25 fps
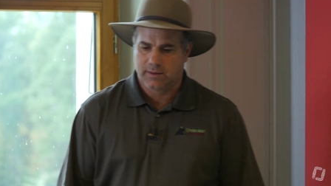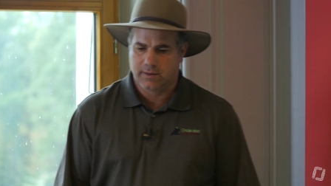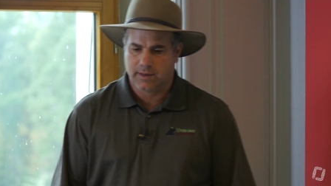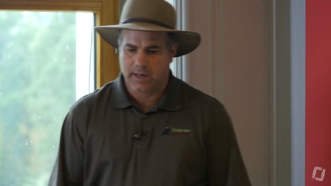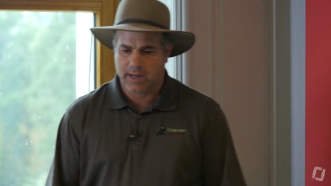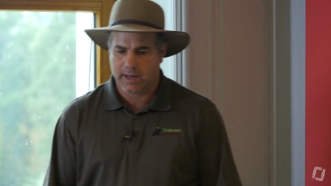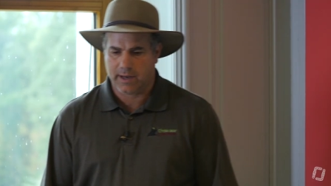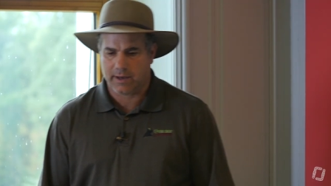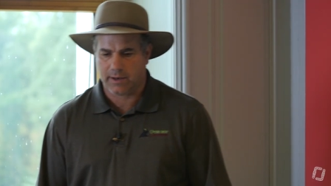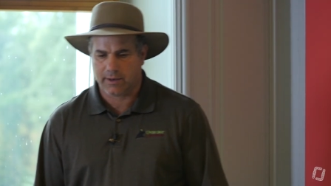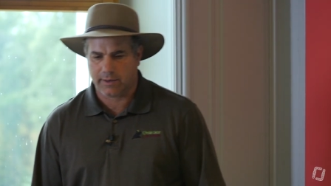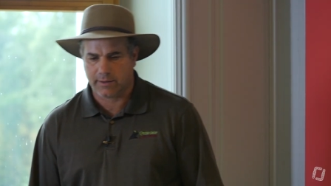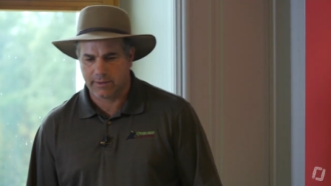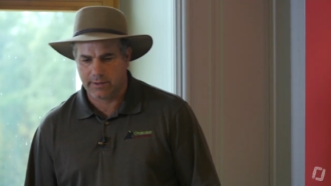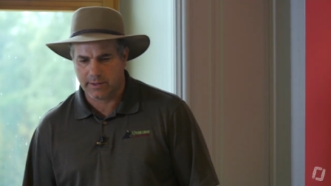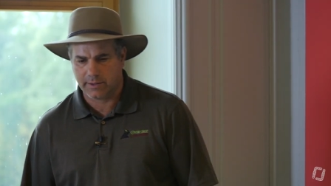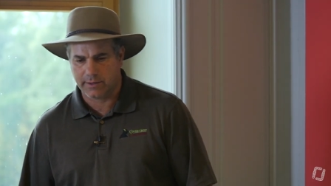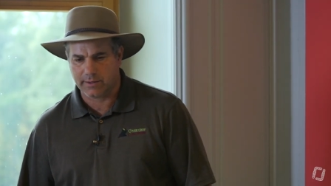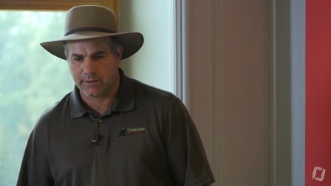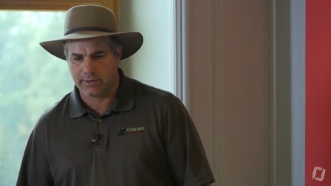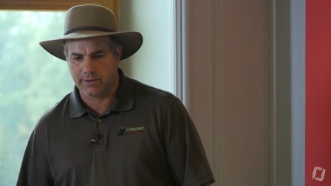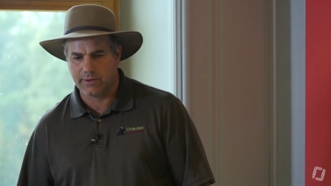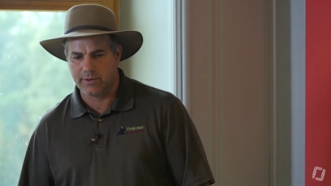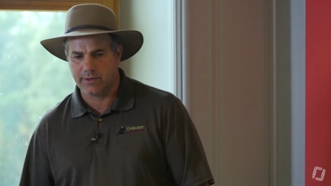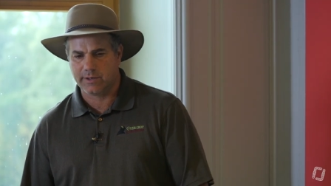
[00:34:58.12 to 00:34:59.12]
Now,
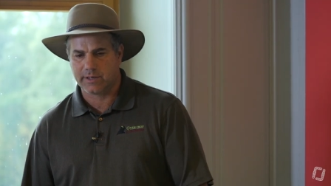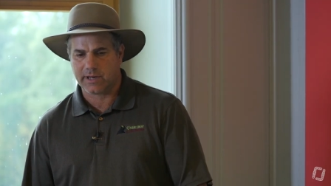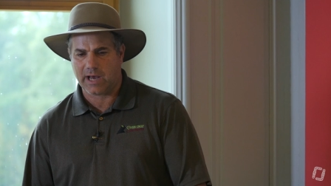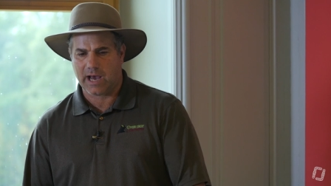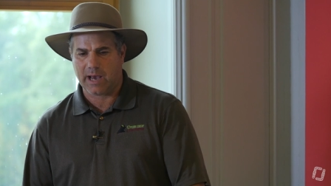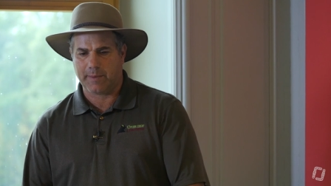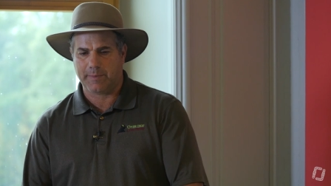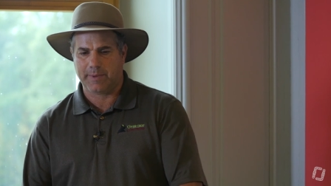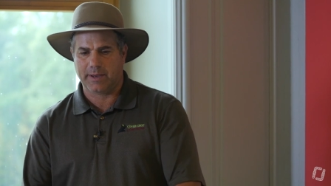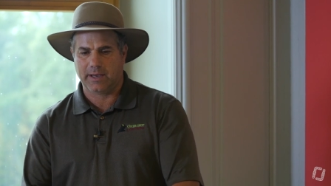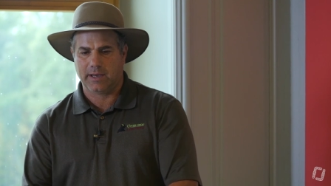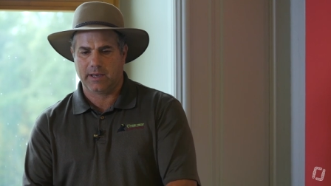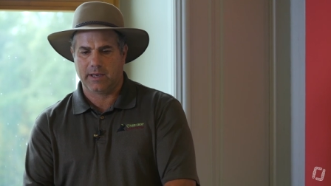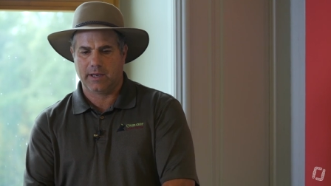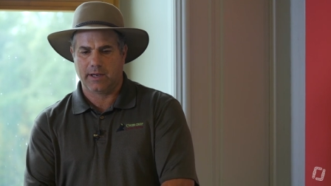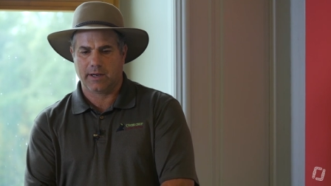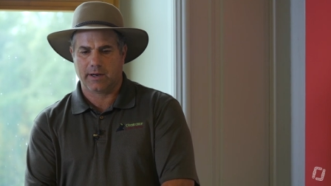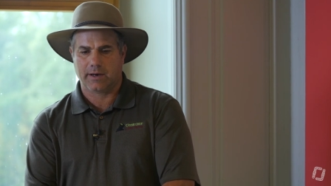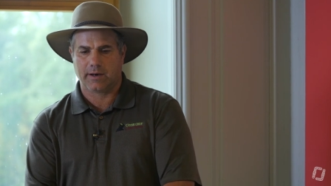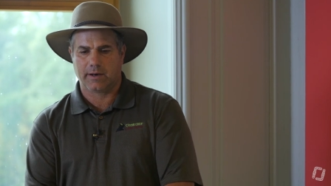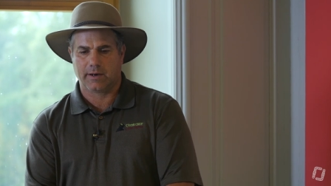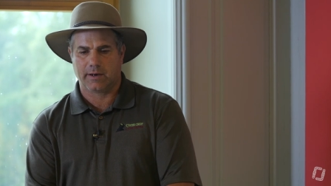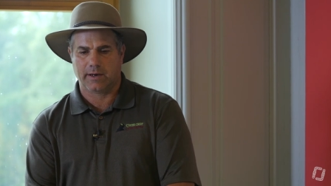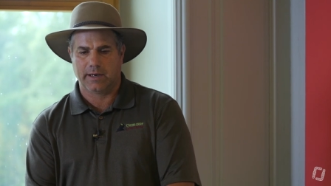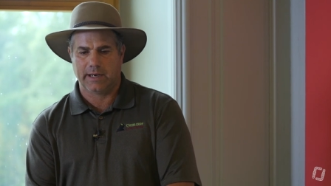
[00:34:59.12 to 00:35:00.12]
another new topic
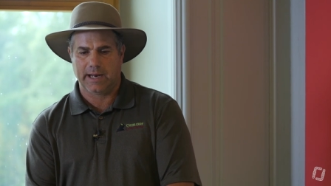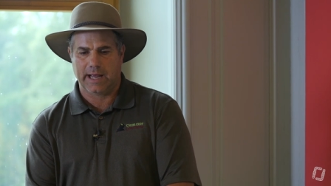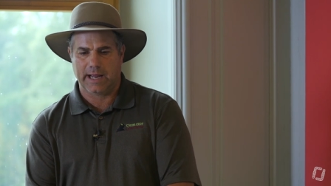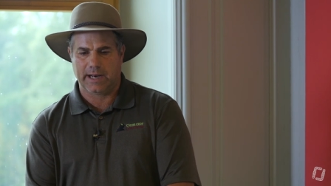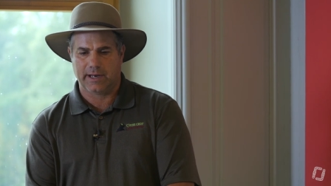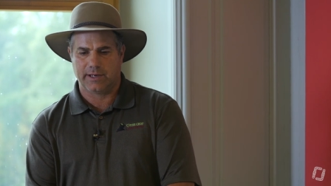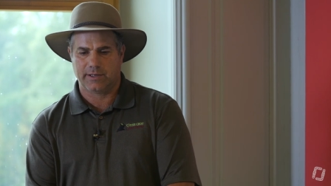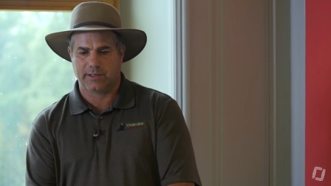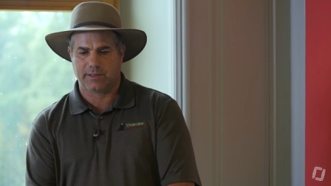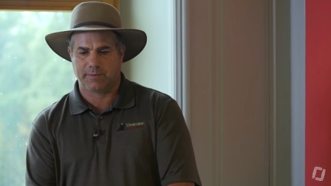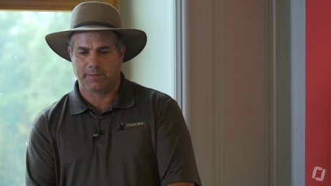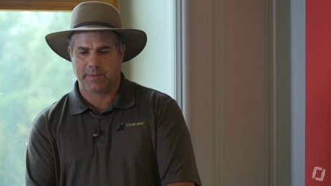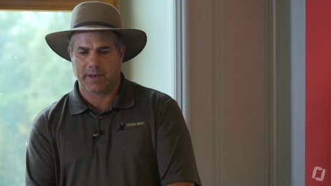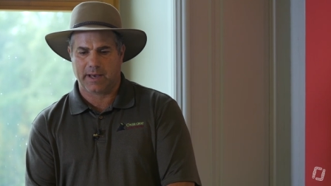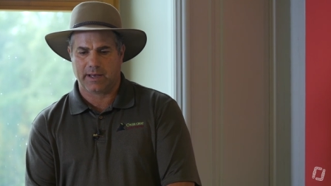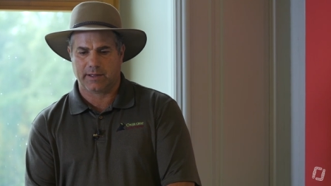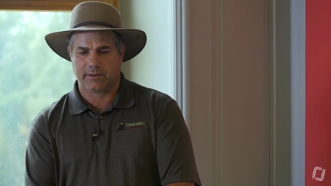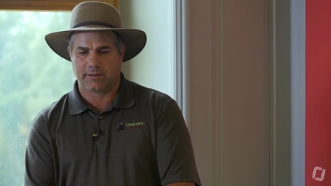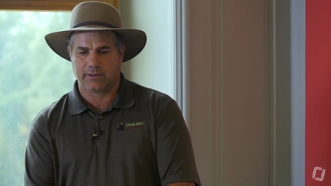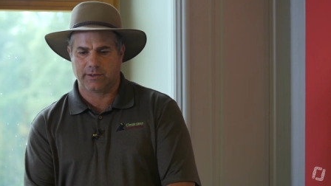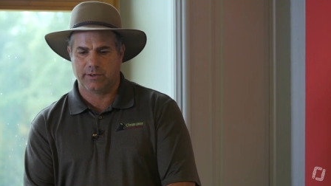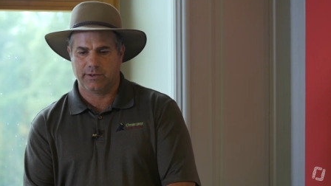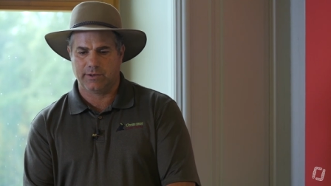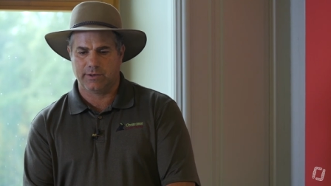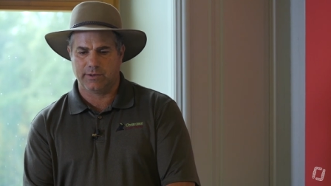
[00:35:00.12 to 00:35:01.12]
here, and that is
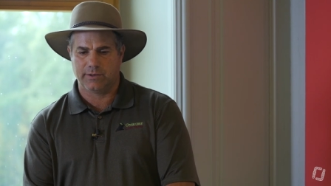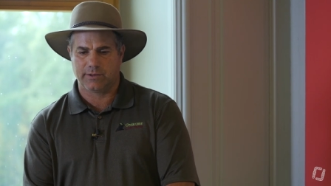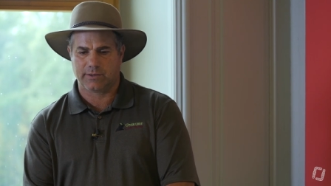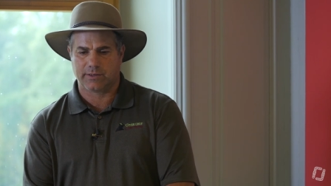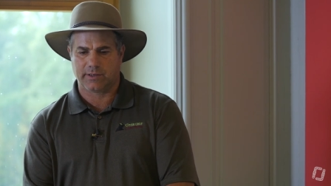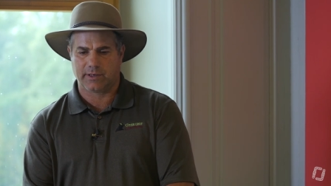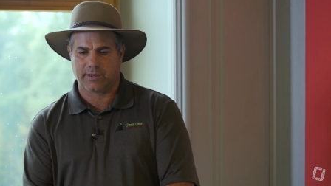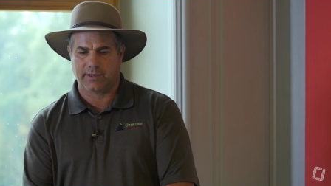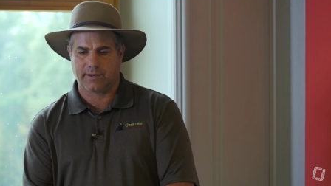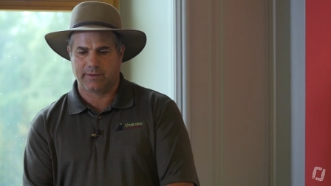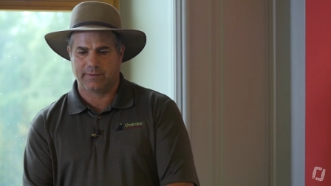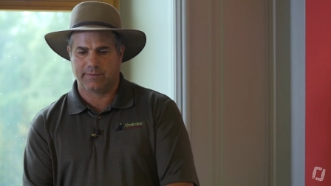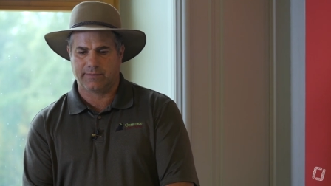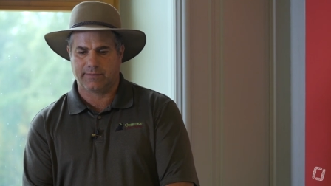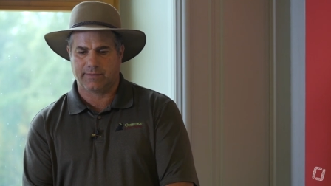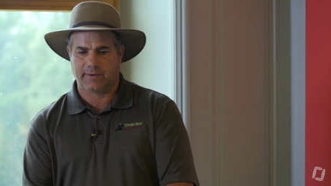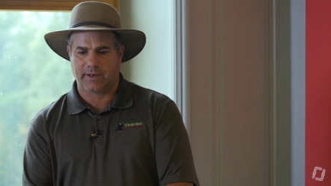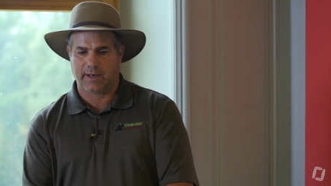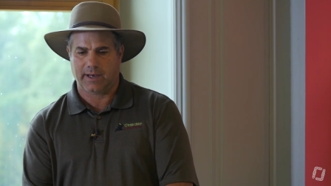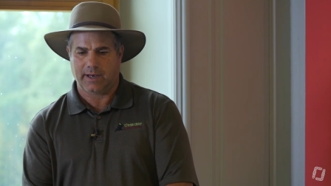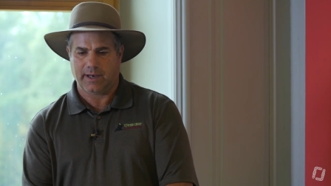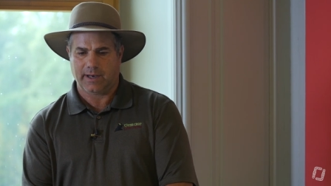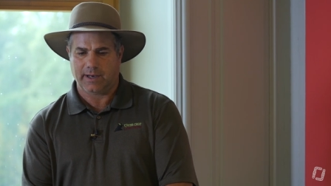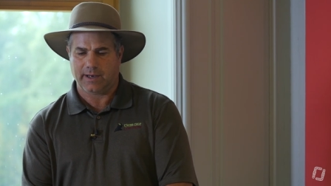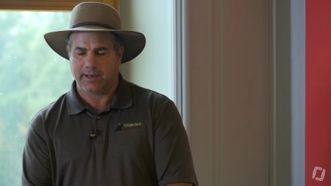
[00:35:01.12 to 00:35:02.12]
about the use of
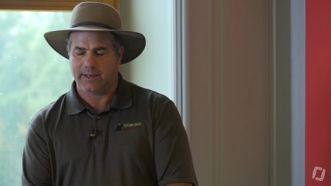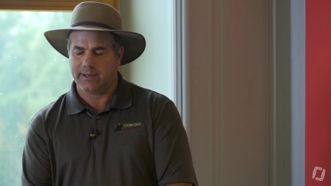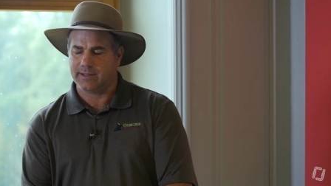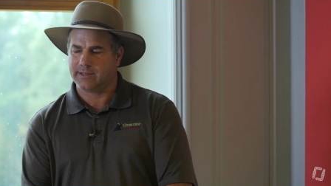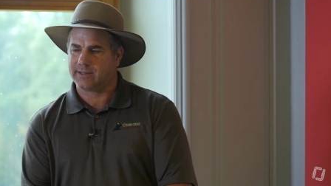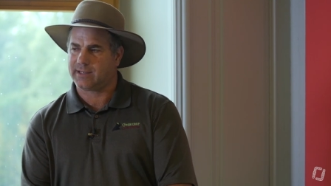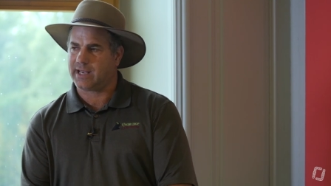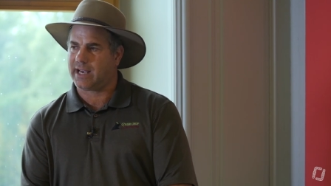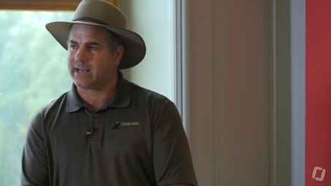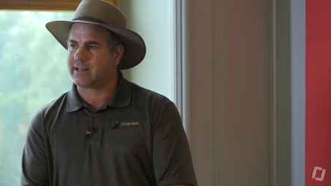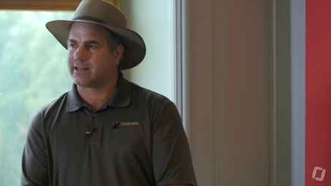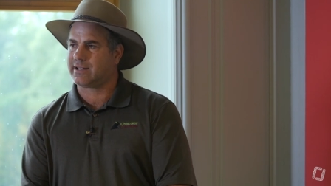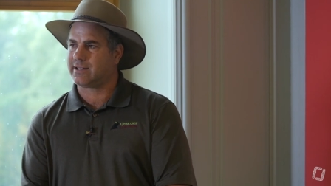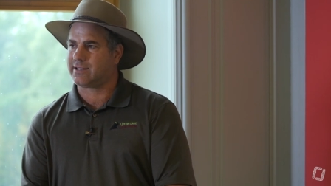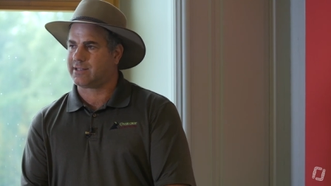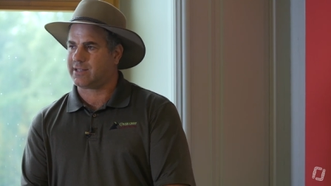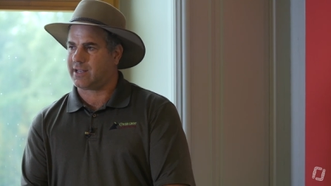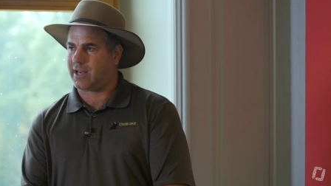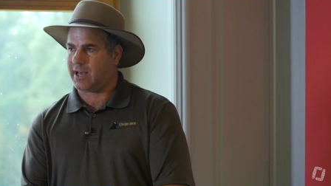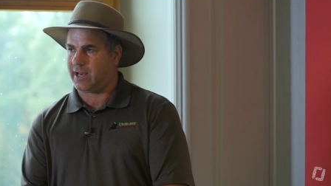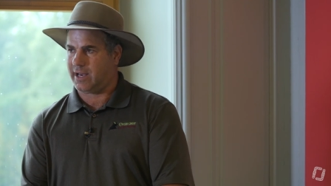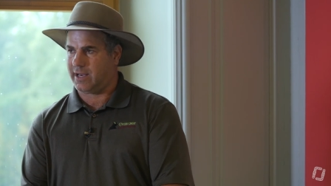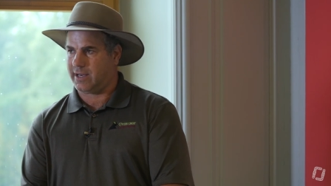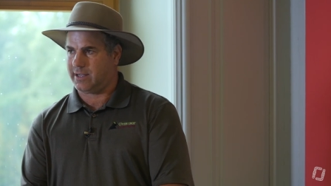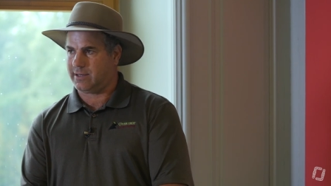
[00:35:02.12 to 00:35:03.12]
uh,
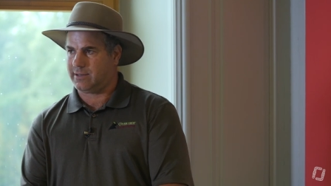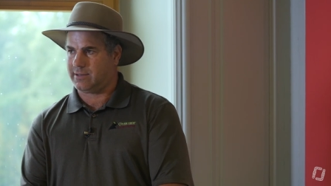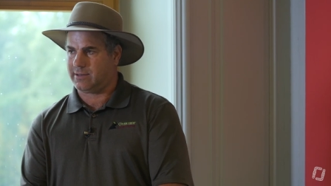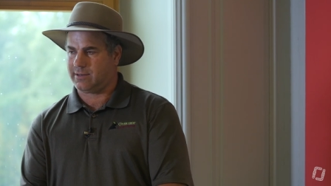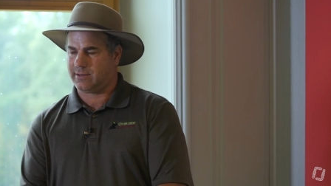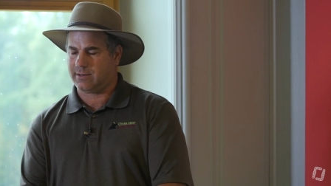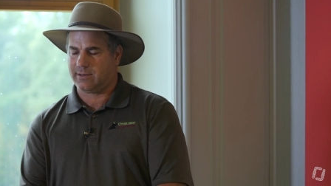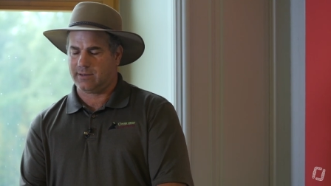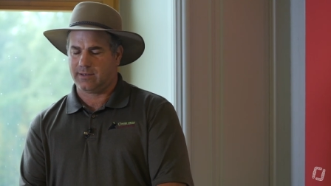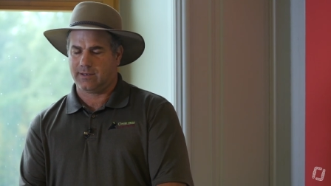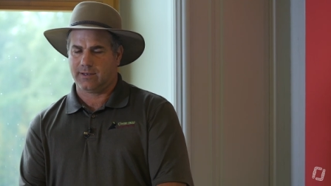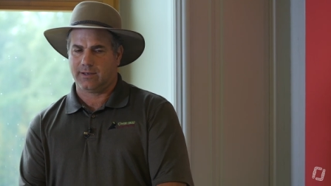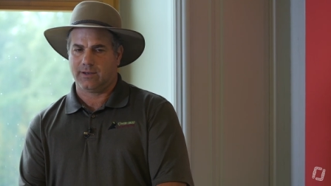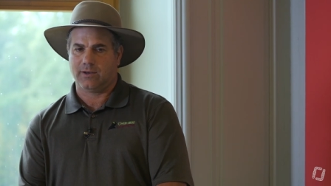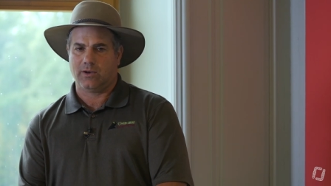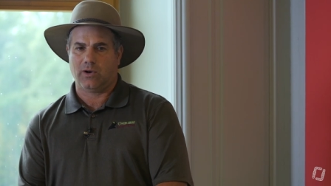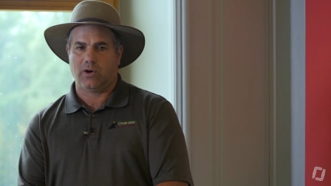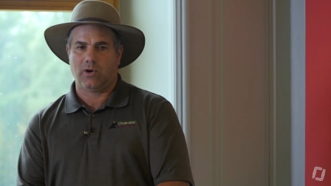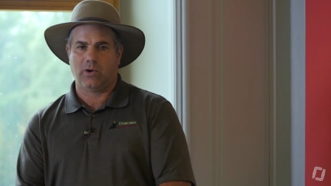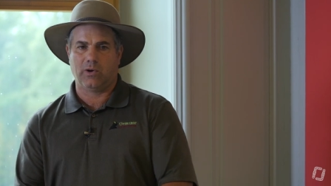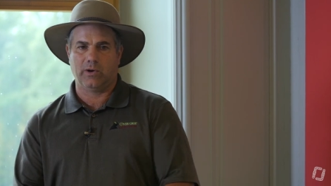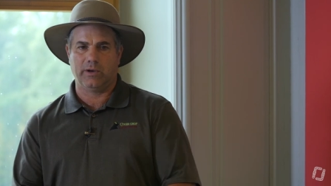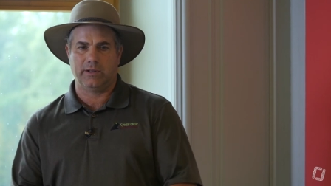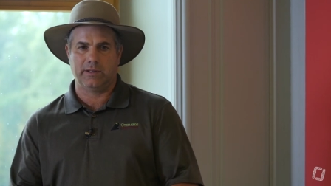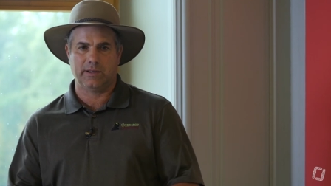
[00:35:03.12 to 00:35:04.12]
insecticides
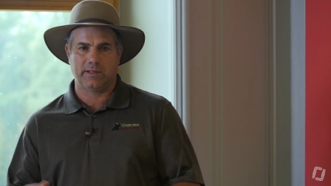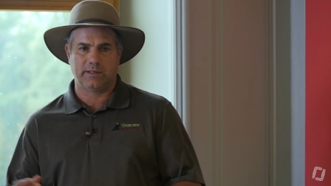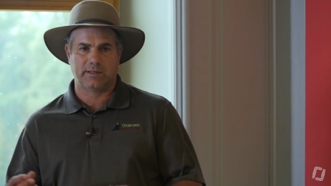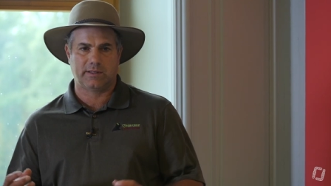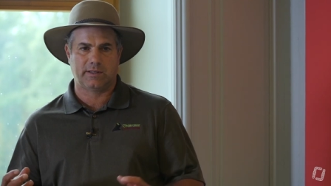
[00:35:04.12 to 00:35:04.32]
on the